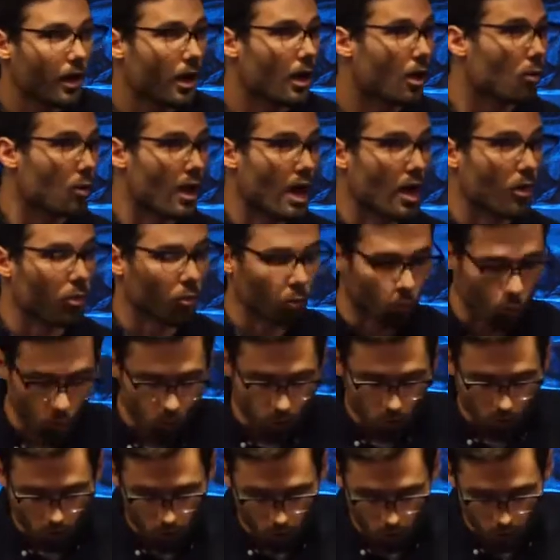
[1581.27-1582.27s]
around the
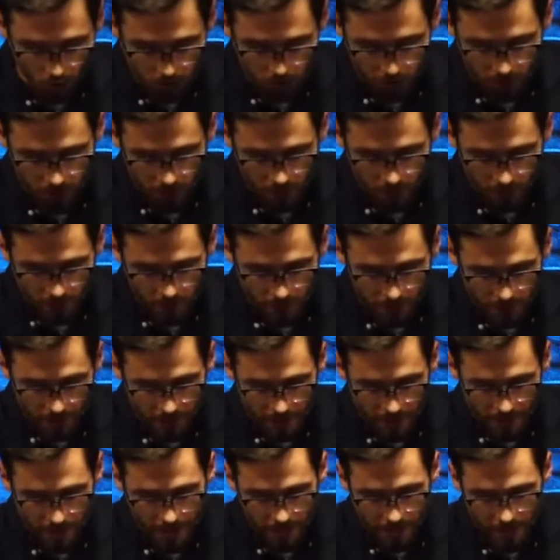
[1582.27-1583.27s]
world,
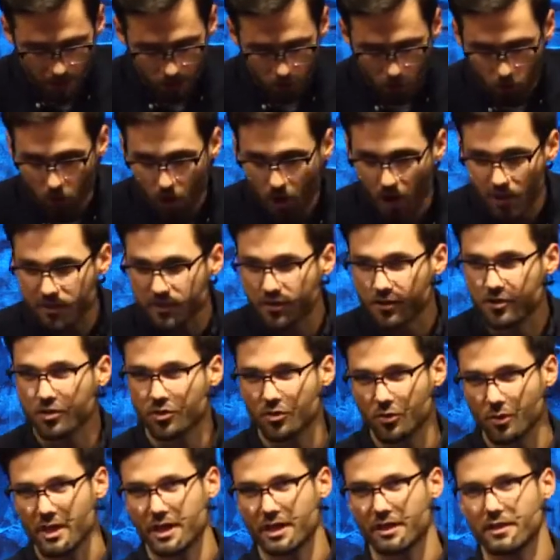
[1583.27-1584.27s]
and across the
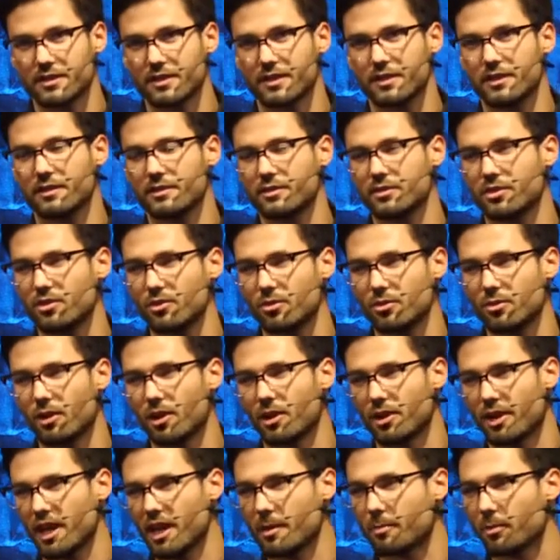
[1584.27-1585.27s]
street to
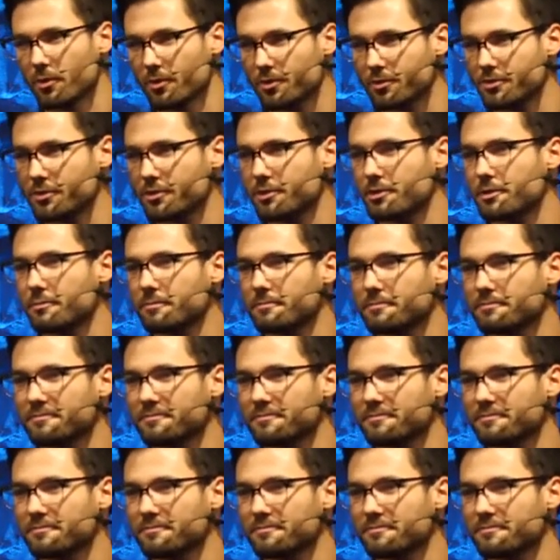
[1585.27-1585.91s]
our neighbors.